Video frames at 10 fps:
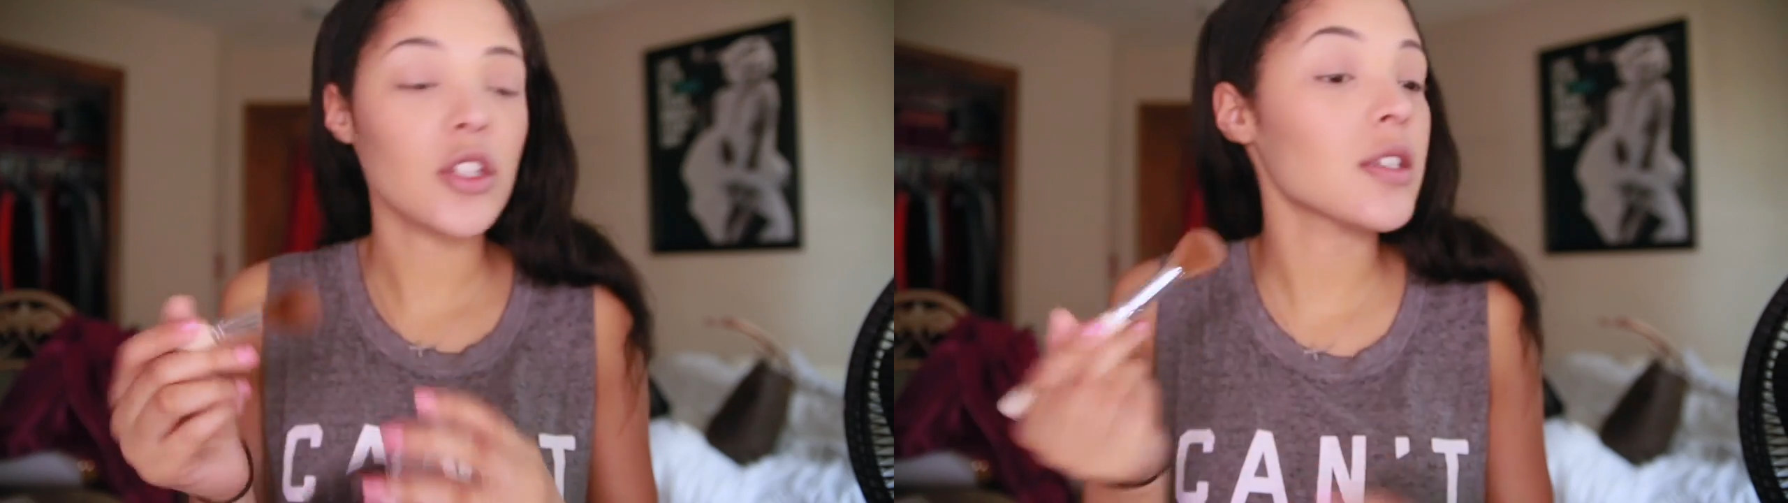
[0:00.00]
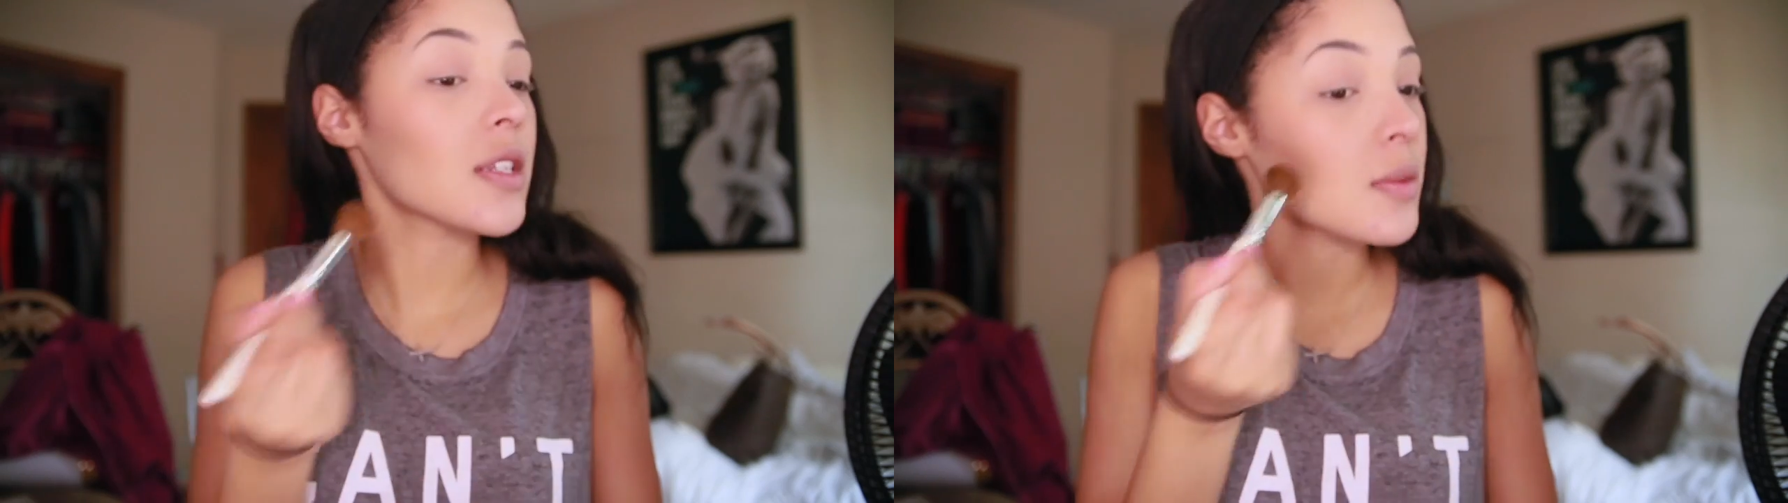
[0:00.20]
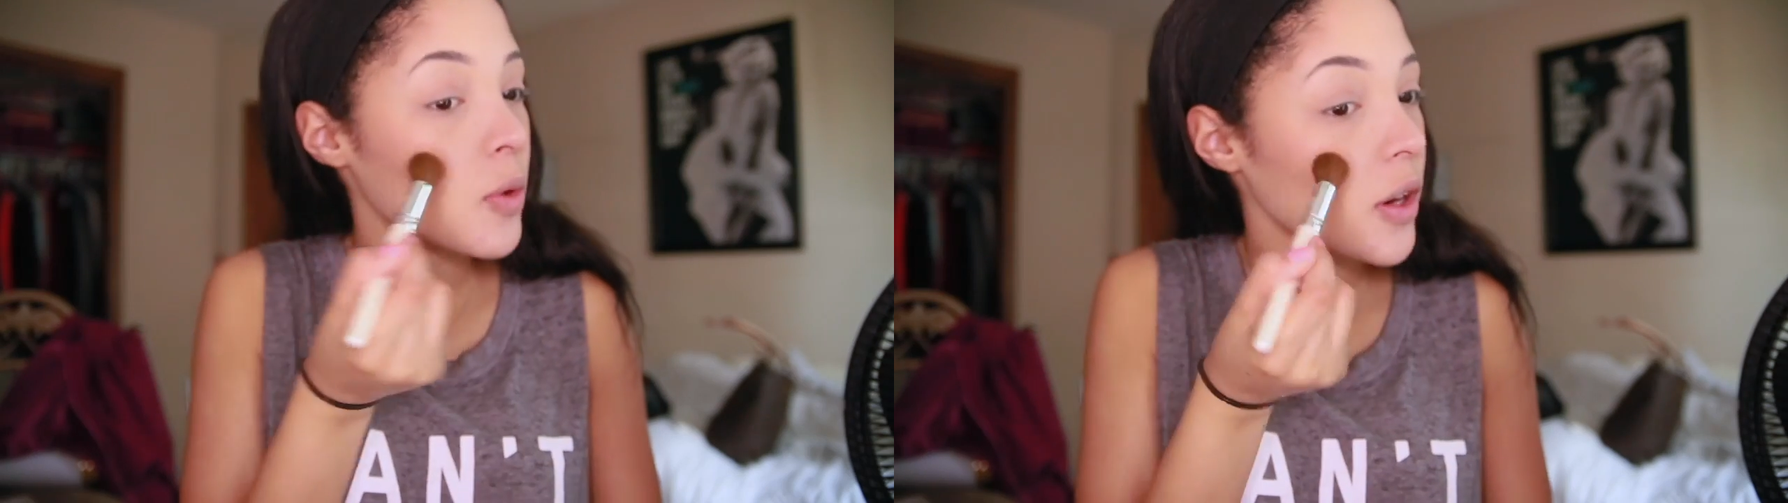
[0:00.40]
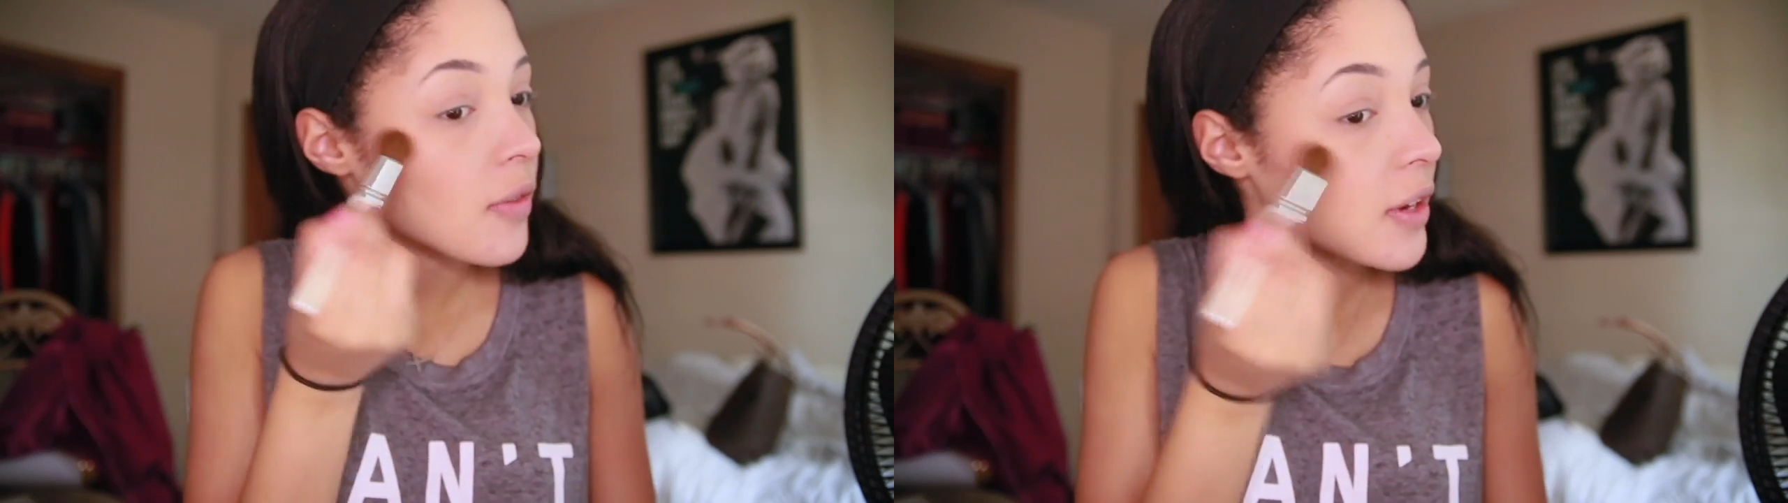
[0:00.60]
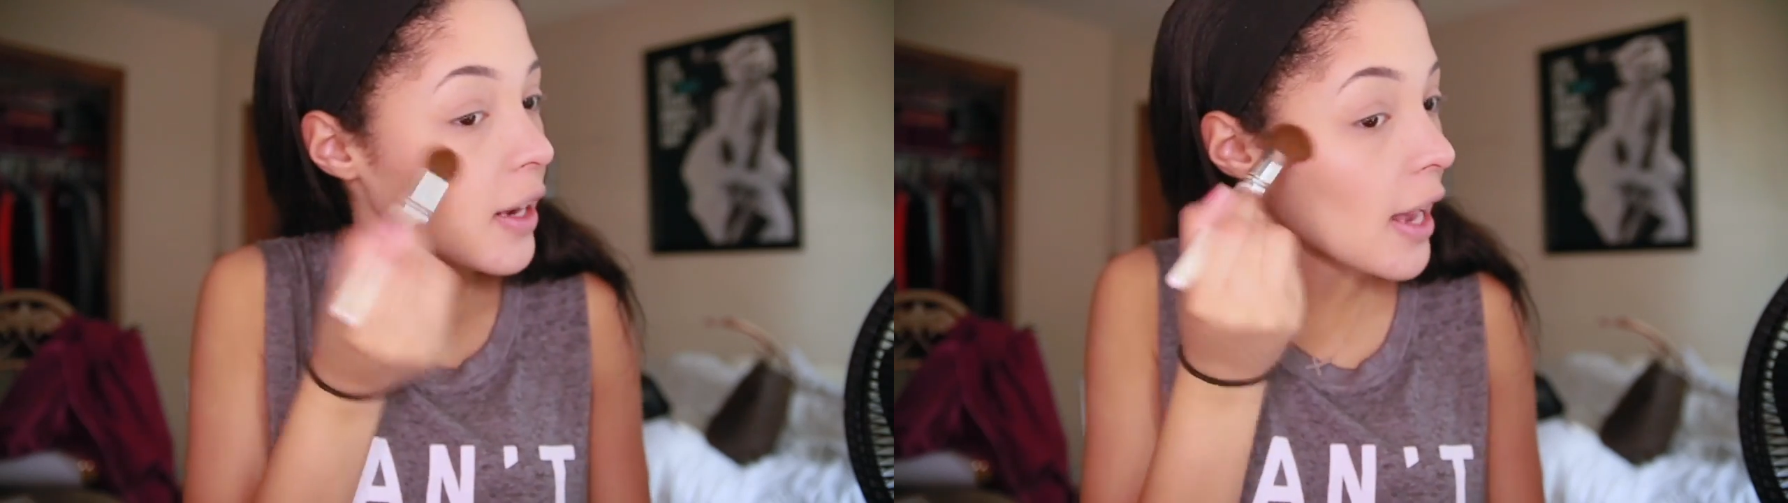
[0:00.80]
because it's more
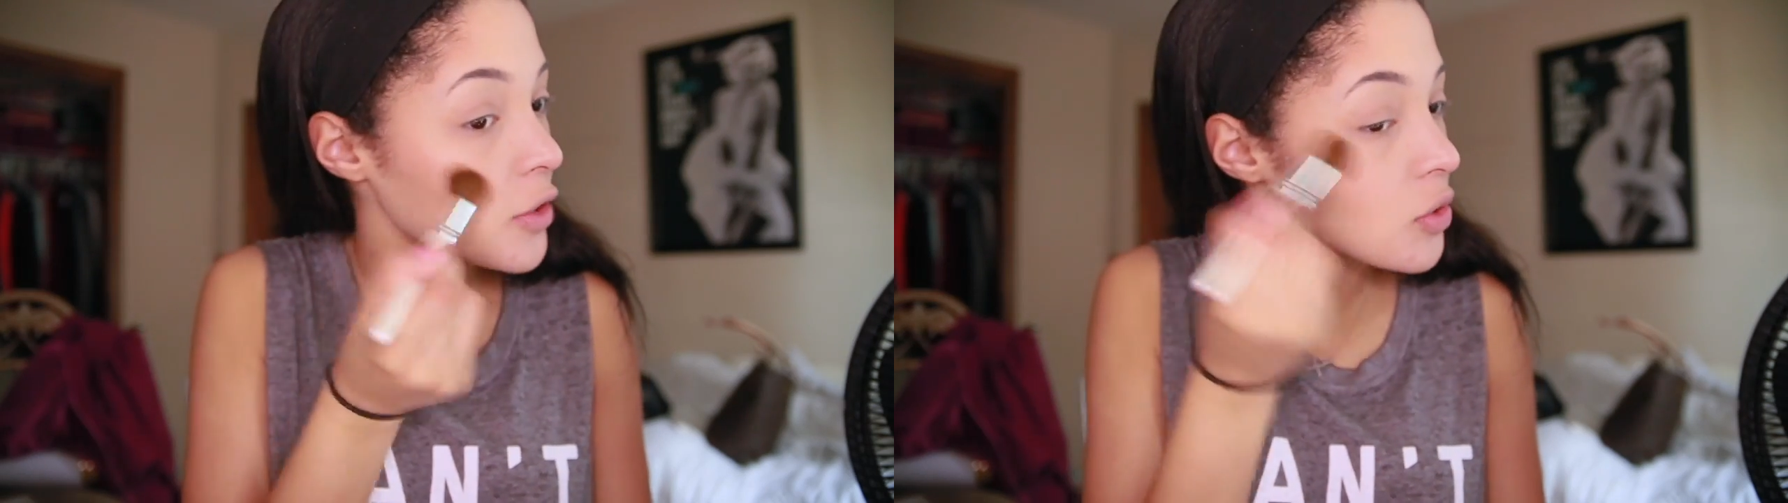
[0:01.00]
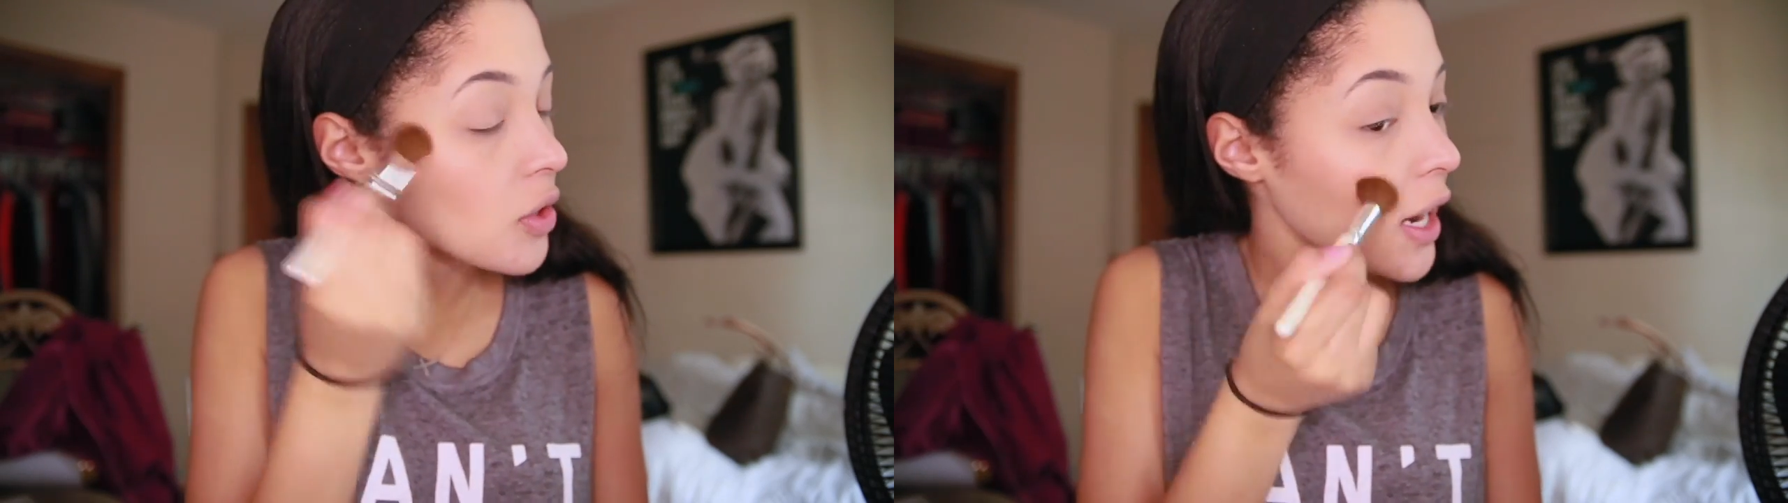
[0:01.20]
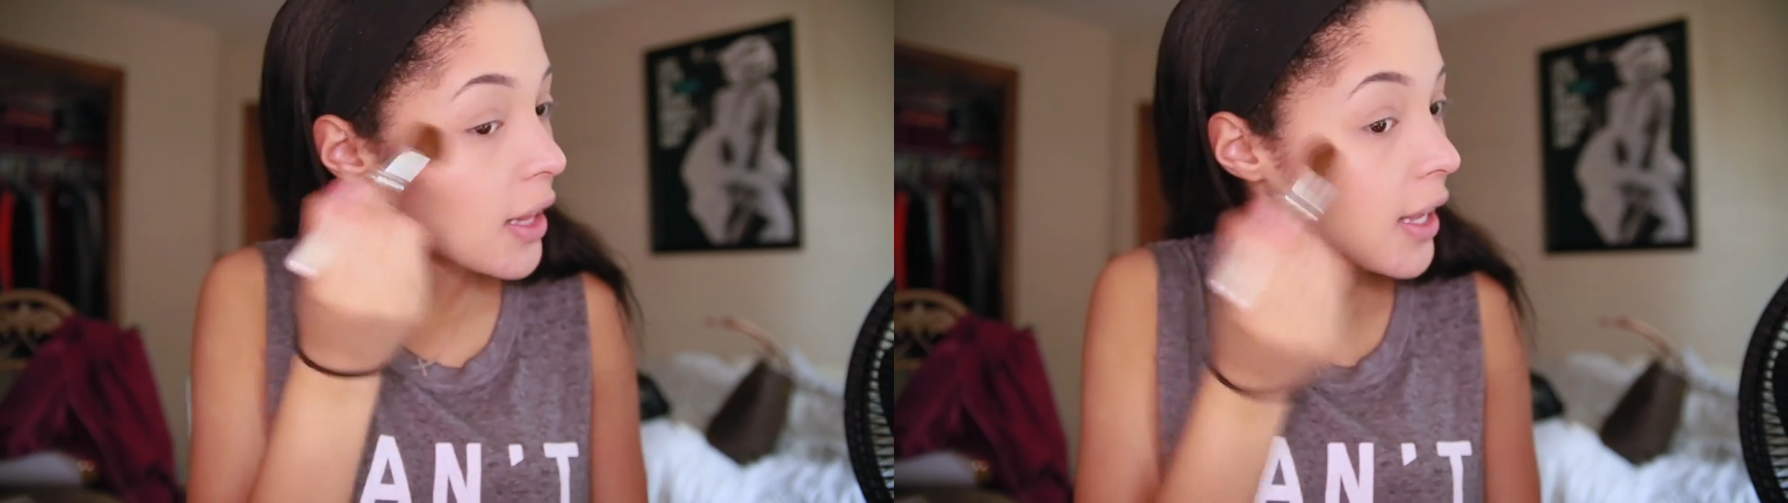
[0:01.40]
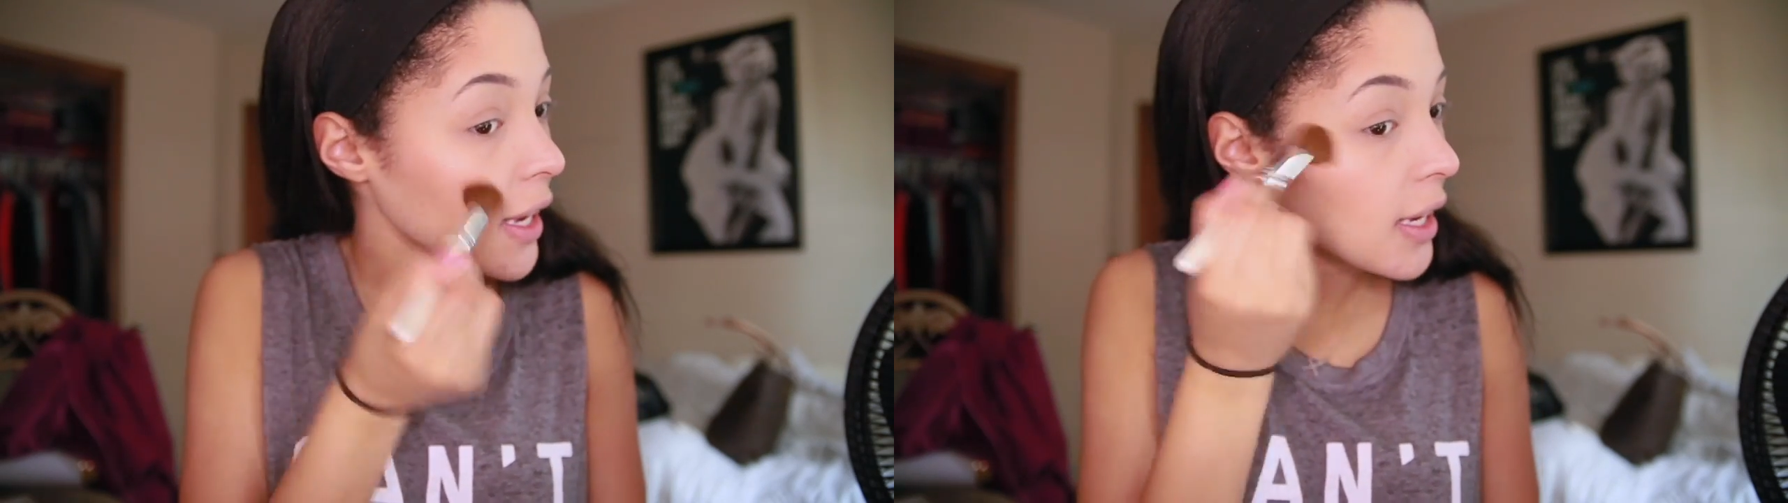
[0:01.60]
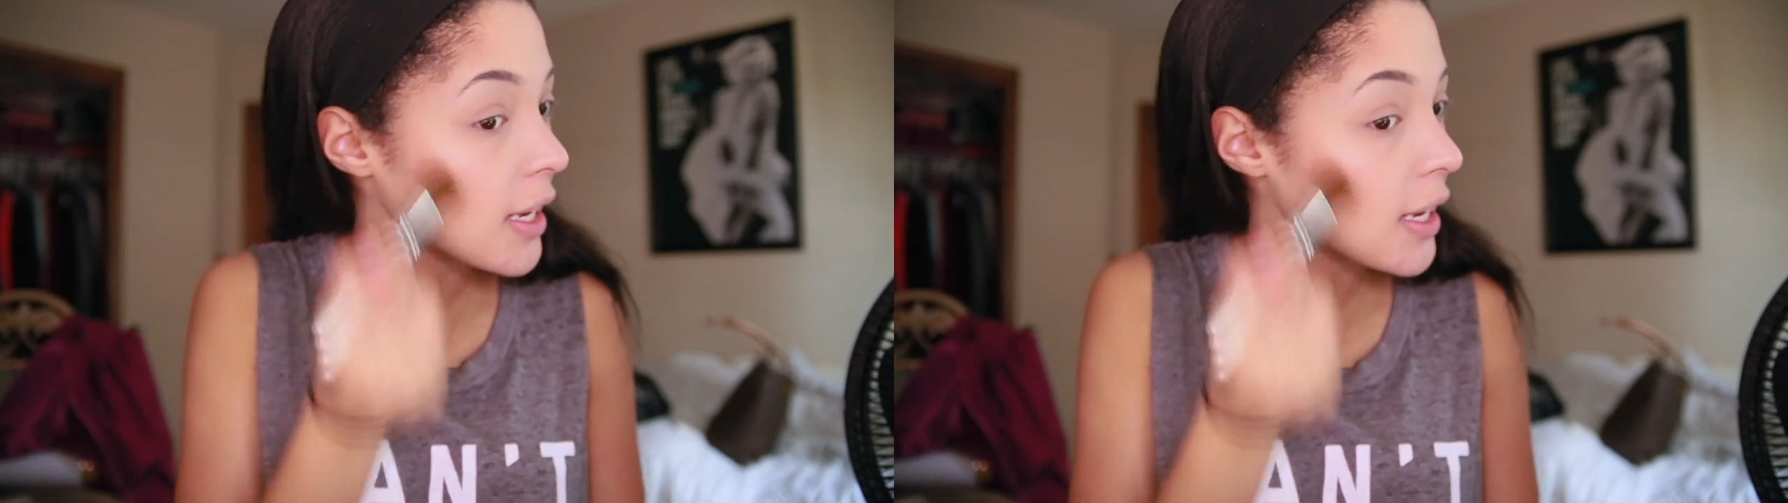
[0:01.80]
of a natural highlight,